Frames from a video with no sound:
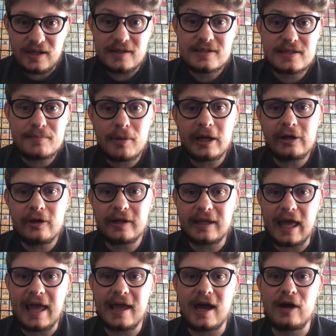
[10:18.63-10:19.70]

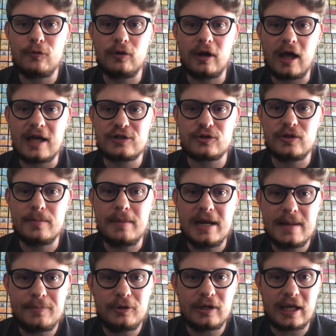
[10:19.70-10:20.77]
Symbolic AI relies on the
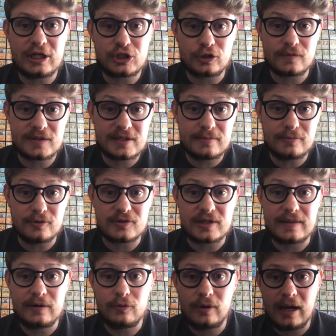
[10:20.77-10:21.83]
manipulation of symbols
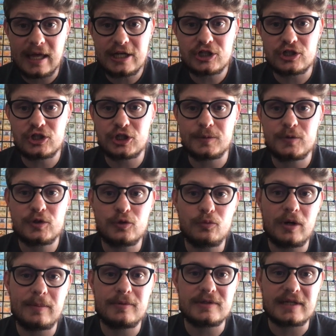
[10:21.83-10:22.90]
and their relationships to
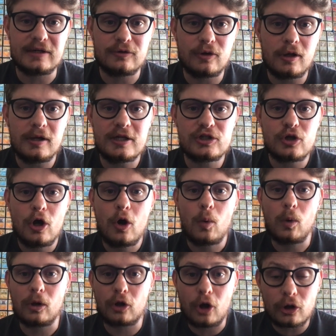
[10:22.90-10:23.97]
represent knowledge,
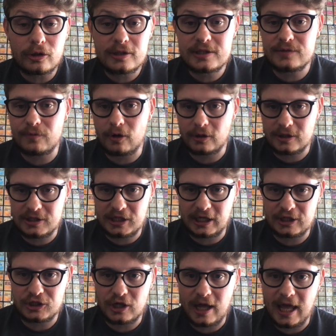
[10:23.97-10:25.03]
while cognitive
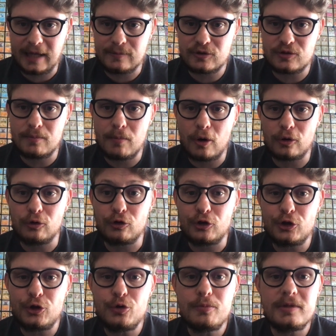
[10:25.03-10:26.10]
architecture aims to model the
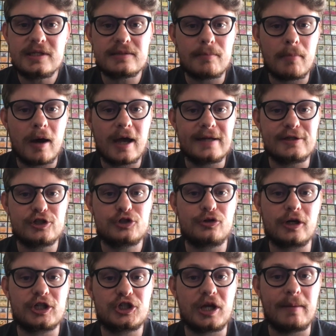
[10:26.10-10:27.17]
human's mind
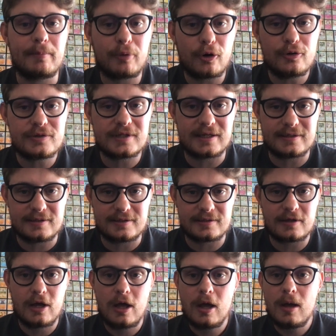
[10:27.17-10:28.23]
structure and processes.
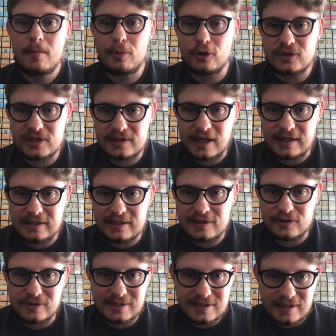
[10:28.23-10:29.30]
Peirce's
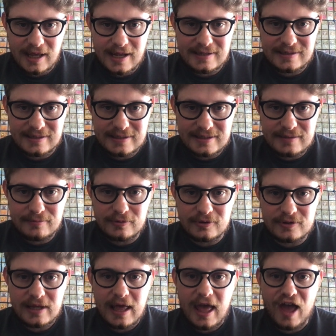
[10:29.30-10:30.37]
ideas on signs and
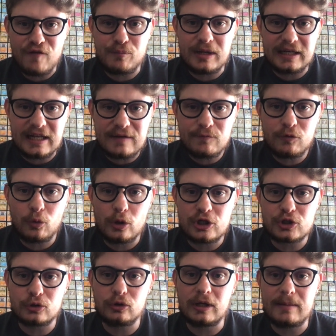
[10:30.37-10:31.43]
symbols have been
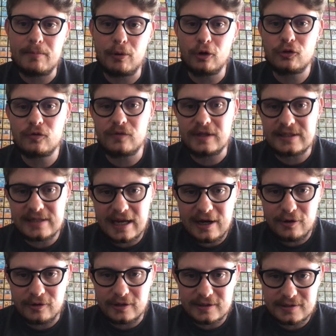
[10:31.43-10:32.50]
influential in both of these
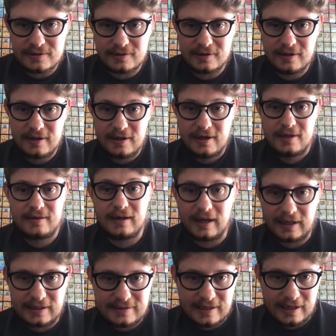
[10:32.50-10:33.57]
areas. Then,
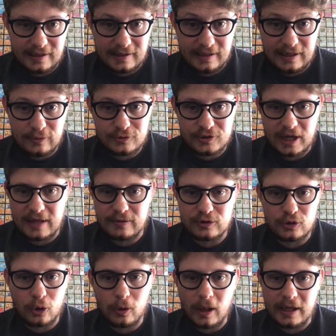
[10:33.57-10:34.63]
like I say, he also had this
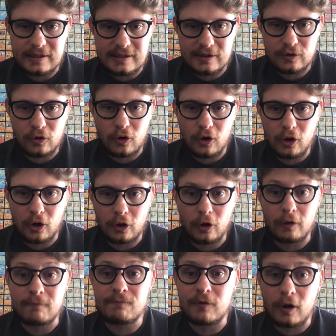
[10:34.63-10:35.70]
whole idea on,
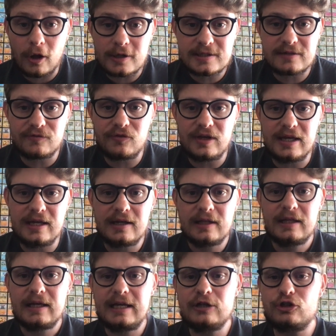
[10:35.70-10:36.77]
on philosophy.
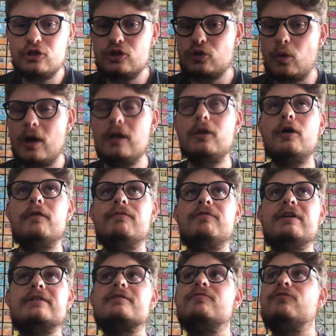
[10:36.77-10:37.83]
He introduced quite a lot of
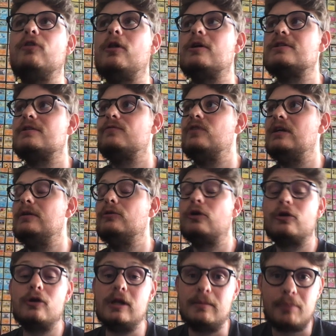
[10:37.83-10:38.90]
things in philosophy,
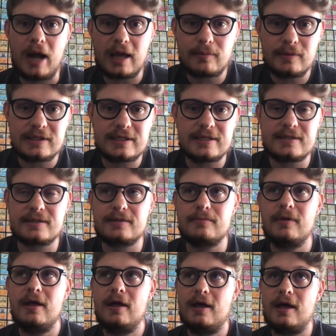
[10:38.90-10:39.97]
not only
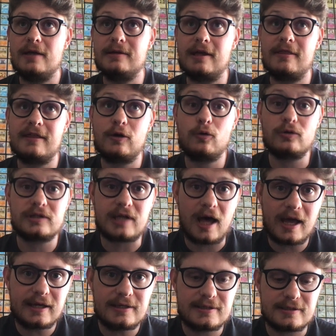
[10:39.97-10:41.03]
pragmatism, another thing called
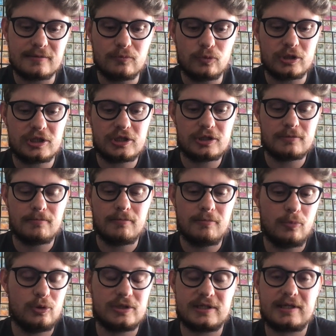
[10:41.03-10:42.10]
tychism, which
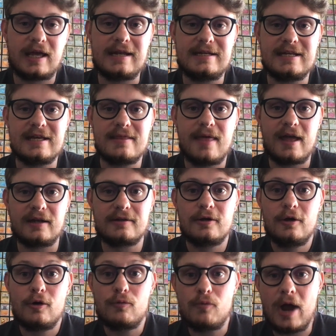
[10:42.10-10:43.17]
was this idea that
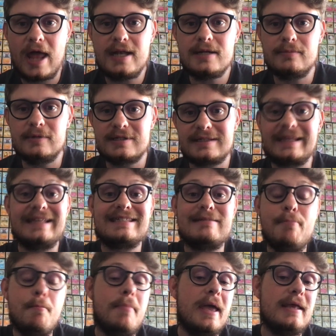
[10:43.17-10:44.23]
randomness is
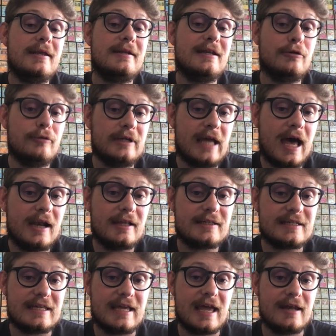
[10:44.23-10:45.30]
embedded in
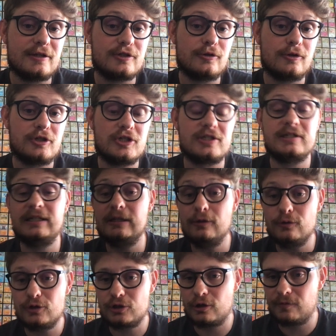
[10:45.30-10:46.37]
reality and it's not just an
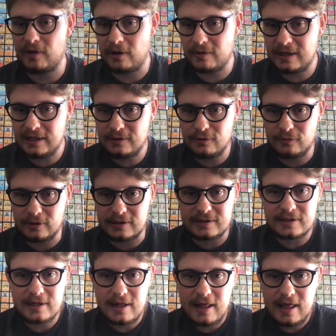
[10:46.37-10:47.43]
illusion of our
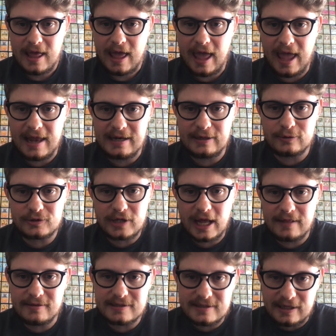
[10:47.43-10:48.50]
ignorance. And he also
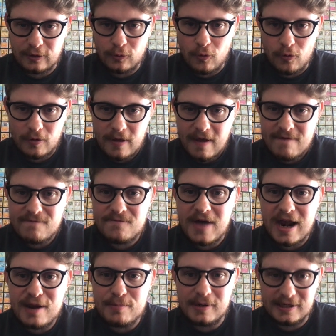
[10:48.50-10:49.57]
had this thing called
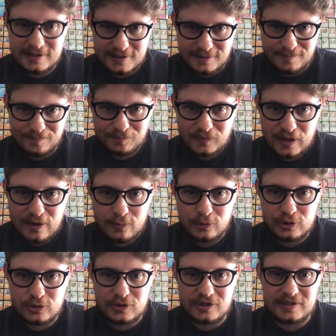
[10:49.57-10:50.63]
fallibilism,
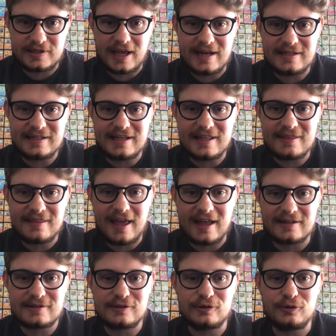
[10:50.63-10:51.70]
which was this idea
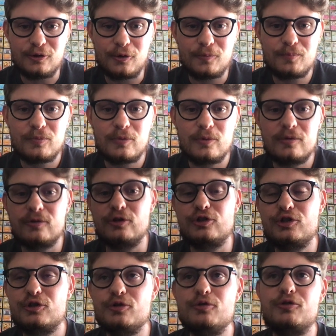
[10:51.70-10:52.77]
that, you know, the
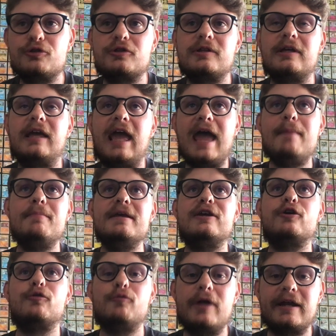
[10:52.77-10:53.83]
truth can be
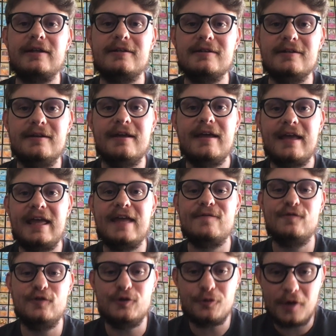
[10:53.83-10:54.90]
corrected
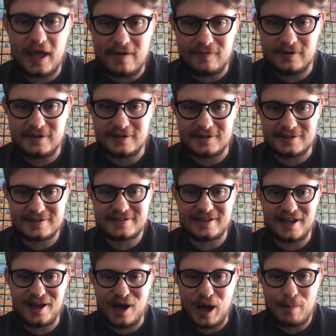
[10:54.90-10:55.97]
if new evidence
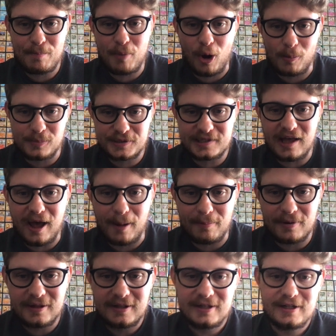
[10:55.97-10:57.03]
uh, pops up.